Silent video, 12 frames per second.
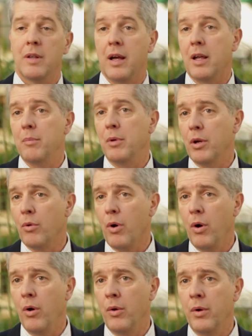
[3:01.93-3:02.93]
that can be
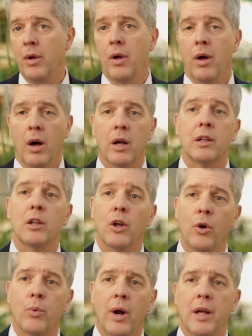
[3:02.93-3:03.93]
grown on
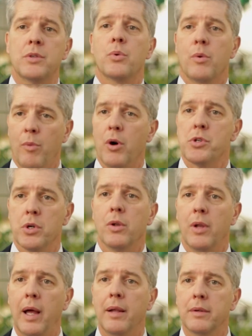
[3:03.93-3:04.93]
low rent or marginal
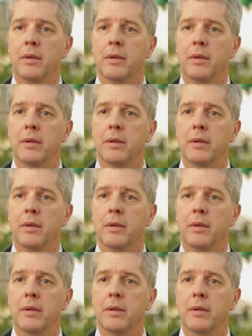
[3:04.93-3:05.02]
land.